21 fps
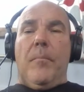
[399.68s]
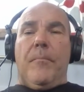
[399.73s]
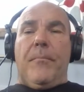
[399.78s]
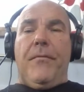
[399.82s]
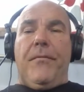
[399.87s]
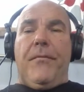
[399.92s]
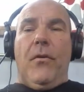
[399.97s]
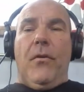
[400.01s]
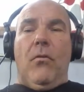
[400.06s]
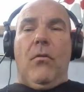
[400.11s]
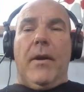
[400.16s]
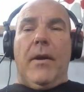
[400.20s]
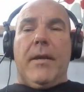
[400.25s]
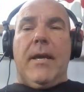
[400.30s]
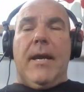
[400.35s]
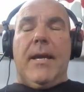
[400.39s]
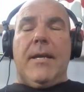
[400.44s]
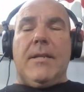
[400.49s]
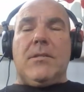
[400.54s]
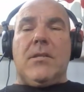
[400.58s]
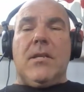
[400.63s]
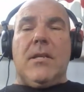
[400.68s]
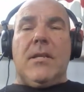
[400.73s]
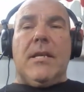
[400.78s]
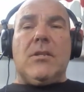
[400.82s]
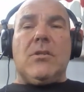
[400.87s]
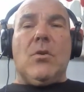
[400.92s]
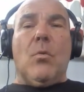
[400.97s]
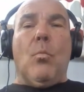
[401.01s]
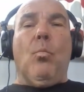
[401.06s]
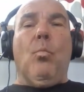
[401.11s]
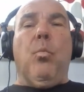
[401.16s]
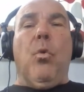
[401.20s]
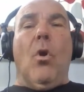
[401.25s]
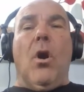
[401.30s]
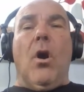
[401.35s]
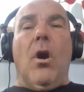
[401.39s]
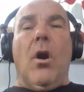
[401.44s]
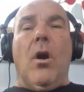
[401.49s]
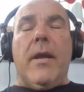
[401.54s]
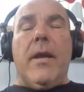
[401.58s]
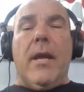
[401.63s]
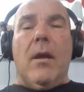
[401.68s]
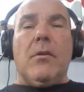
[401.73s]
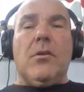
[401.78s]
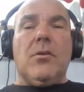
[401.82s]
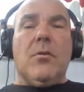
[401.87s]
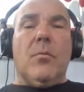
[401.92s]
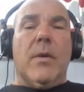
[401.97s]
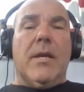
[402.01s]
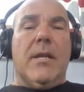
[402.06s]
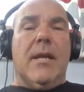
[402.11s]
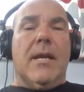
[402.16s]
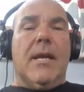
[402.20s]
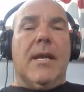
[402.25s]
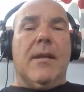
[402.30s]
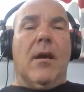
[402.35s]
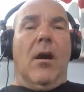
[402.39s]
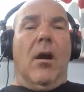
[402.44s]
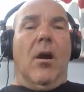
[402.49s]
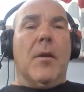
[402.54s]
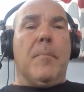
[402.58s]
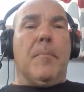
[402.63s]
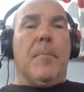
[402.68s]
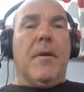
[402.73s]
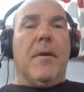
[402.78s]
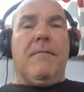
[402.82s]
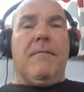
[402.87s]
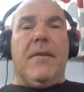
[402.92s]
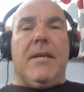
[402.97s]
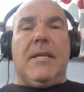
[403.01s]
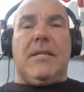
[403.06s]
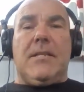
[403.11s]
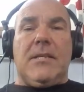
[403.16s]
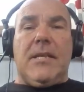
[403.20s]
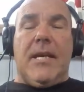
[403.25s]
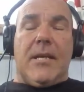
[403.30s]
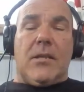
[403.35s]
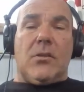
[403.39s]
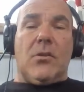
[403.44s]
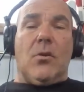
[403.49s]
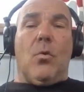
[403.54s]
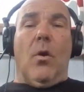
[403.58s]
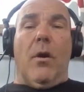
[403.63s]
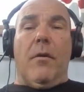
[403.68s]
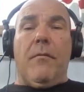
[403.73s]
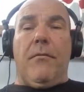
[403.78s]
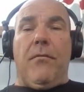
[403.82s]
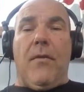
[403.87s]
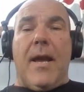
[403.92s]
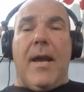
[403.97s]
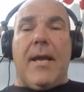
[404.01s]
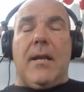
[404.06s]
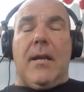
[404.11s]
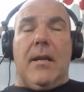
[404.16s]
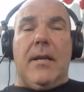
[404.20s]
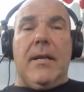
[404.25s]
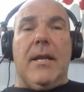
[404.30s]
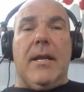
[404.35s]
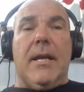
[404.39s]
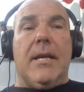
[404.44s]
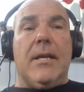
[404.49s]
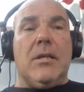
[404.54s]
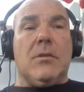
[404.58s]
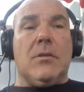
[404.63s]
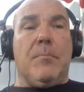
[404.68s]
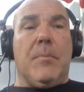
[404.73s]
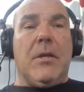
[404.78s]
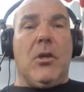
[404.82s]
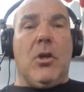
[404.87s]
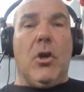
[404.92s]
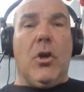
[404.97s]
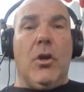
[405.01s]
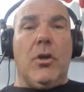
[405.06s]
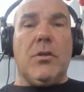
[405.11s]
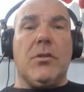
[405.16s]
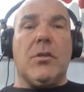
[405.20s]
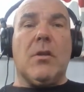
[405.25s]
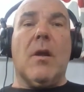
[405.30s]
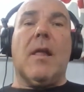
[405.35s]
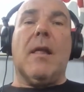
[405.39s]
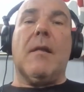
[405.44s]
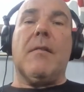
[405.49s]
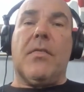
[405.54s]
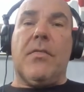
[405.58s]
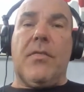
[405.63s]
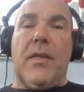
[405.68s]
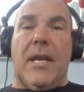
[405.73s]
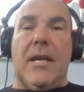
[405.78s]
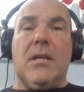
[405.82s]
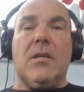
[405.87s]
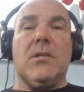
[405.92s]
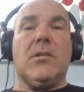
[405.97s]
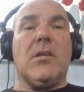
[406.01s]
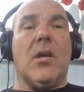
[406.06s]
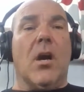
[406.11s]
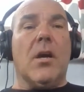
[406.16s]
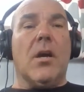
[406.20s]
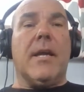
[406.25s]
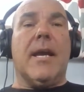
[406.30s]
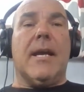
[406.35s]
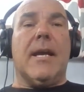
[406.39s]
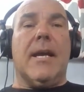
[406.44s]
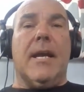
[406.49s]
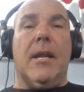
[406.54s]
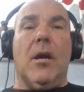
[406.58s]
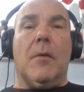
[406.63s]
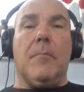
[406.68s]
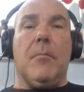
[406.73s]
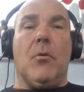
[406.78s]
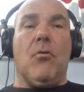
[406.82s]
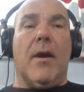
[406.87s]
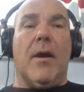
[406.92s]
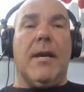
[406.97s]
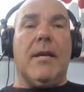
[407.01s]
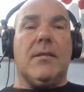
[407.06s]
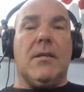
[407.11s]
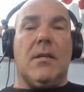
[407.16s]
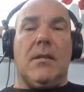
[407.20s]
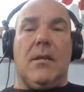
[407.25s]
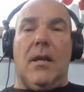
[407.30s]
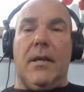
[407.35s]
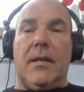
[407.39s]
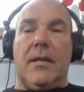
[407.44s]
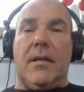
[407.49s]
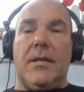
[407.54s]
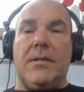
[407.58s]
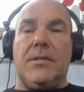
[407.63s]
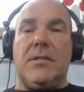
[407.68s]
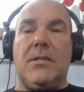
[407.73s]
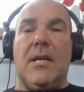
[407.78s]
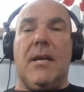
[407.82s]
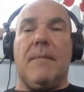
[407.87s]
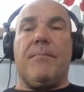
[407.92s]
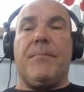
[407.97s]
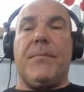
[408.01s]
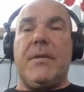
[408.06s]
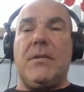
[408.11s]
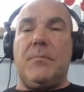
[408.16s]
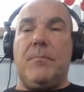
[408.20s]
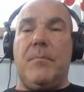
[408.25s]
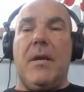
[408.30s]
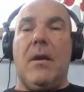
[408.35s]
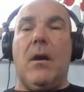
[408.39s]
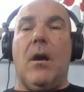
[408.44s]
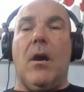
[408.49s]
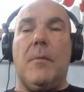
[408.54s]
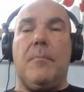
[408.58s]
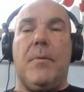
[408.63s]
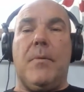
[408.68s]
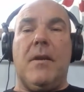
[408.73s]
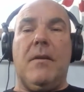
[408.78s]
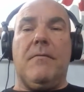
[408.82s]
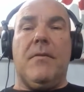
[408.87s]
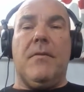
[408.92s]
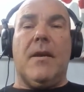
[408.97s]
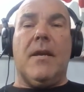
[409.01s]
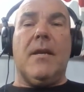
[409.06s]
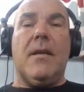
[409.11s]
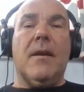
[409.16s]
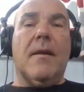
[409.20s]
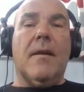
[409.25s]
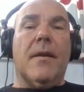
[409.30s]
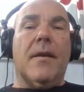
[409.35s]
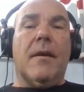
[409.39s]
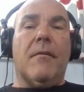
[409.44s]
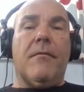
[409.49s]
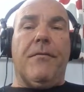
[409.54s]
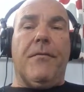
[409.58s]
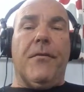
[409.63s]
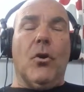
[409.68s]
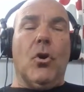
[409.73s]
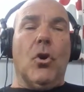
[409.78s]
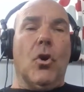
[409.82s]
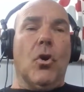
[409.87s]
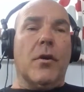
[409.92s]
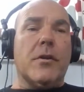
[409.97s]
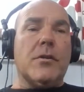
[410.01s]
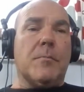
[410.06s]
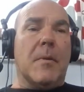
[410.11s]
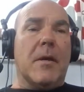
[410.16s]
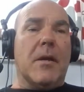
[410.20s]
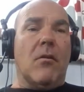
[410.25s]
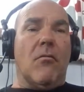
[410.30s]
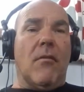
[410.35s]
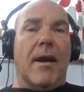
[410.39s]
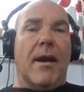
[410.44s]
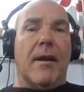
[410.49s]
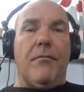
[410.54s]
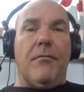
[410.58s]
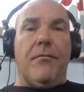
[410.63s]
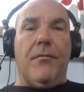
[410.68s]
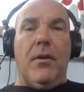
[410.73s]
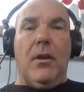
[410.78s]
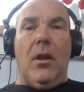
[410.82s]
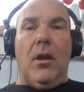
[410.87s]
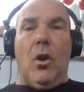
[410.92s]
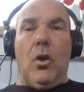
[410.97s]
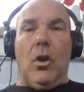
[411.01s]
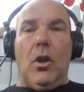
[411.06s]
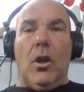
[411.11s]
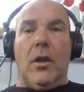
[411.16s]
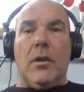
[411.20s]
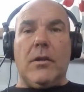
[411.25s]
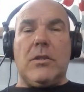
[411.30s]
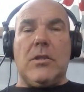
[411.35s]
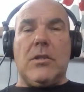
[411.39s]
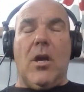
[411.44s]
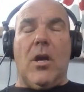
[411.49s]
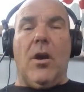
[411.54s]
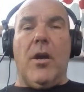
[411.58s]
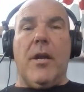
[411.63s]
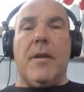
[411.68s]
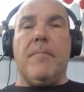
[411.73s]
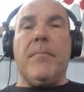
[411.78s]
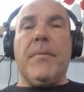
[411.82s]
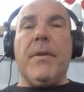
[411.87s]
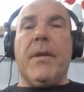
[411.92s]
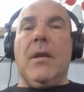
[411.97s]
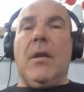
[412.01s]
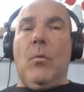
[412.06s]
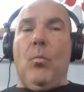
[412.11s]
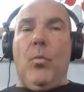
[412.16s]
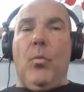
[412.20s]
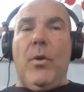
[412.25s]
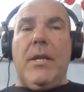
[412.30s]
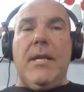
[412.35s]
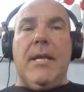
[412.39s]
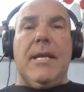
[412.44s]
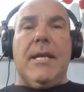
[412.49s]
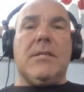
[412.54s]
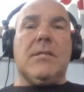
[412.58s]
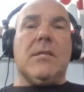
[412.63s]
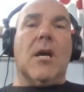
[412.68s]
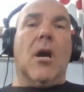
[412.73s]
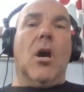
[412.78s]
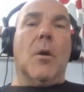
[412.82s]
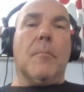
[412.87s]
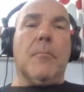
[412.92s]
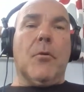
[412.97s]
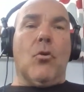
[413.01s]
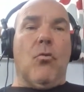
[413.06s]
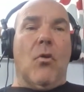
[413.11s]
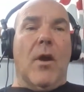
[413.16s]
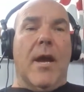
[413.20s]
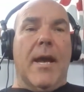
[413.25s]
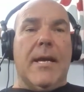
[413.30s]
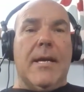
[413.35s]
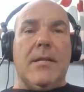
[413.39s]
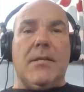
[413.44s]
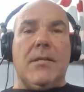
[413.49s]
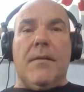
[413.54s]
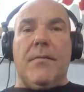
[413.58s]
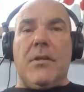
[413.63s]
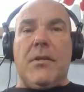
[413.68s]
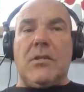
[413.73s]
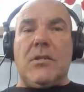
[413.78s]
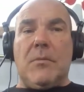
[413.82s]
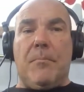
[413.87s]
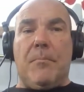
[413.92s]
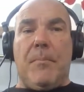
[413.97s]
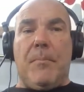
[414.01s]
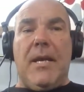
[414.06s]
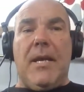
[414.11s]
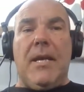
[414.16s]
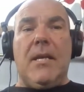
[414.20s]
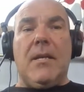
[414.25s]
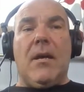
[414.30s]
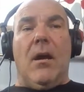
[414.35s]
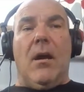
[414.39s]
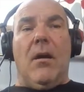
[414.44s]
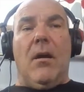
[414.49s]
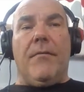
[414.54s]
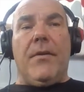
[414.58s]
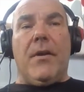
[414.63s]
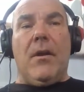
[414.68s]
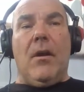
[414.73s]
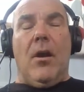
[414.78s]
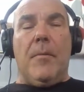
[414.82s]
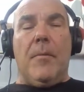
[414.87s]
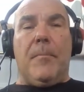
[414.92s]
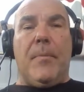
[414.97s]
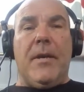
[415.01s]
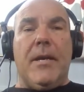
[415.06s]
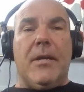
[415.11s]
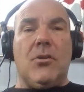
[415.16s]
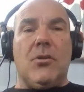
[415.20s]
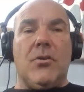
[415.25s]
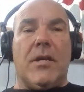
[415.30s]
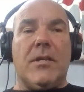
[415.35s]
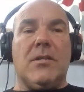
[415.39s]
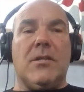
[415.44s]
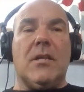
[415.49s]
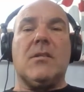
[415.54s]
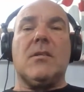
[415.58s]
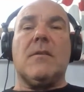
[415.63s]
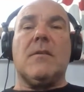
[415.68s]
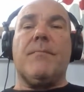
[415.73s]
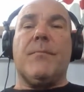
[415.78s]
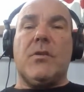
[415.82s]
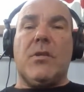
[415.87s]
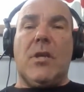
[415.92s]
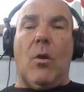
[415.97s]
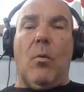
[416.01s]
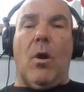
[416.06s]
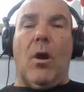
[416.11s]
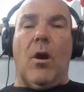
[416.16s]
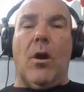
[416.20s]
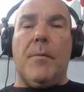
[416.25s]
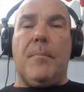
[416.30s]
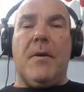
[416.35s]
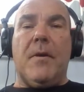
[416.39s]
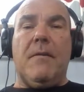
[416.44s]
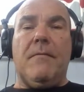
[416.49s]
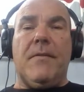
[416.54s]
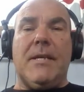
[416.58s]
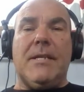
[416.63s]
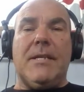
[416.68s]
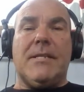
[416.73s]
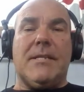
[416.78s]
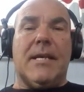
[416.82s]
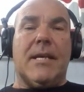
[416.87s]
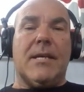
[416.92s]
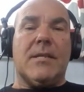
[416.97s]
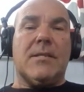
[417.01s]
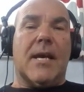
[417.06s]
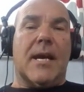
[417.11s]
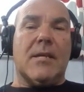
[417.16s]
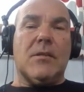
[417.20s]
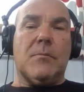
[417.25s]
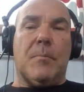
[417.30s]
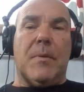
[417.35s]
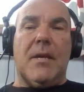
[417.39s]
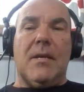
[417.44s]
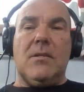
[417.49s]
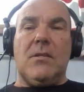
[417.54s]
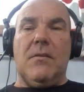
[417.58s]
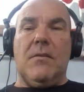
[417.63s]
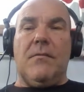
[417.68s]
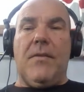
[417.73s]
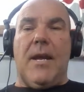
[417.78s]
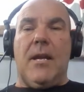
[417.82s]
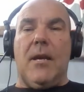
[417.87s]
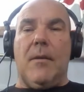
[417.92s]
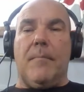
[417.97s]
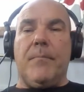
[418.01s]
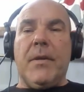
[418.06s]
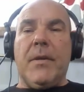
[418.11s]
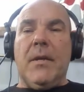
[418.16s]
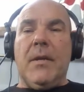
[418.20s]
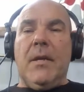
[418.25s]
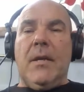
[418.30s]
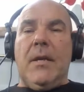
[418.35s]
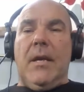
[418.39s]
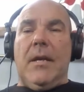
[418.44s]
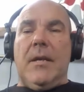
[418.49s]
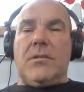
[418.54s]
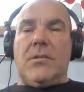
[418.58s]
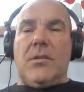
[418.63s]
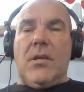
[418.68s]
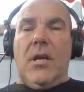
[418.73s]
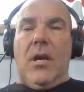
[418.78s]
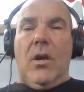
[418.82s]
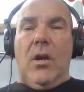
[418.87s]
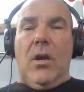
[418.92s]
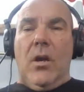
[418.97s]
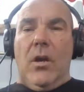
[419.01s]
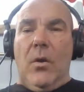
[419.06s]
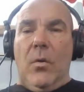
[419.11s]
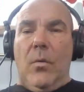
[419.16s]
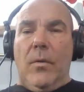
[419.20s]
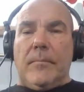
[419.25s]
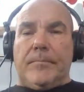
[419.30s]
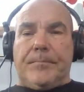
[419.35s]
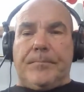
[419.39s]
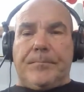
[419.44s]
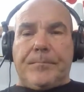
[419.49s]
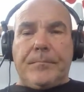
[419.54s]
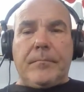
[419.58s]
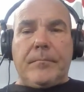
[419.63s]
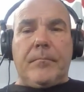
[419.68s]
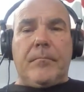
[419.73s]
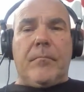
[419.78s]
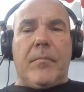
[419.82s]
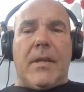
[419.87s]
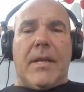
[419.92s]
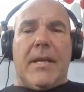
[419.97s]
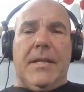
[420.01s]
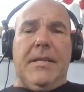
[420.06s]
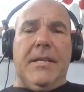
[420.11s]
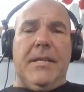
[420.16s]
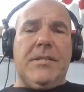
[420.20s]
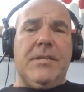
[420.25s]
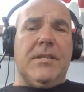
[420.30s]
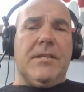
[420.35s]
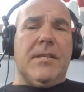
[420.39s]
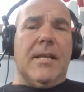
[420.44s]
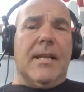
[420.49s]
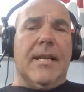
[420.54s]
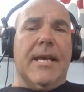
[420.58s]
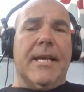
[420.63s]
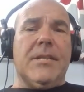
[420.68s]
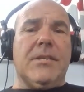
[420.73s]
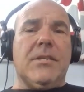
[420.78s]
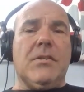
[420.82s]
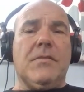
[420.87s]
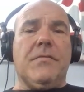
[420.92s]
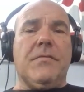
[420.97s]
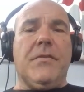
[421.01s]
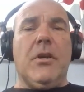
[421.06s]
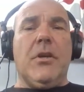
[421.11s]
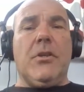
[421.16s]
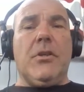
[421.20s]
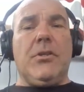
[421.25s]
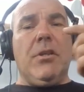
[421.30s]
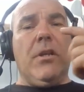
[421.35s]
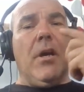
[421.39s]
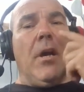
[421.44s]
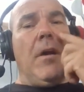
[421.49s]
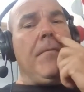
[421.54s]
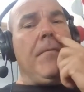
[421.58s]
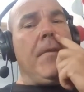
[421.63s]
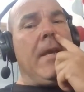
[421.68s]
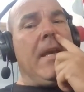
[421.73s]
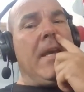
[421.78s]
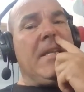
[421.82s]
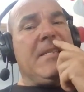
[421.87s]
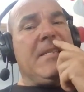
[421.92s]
before I get into this, why do we need IPv6? Quite frankly, it is because things are getting upgraded. Like I said, IPv4 has been around for a long time. We need to upgrade the speed of the IP addresses, so IPv6 has been developed. So this is the latest version of the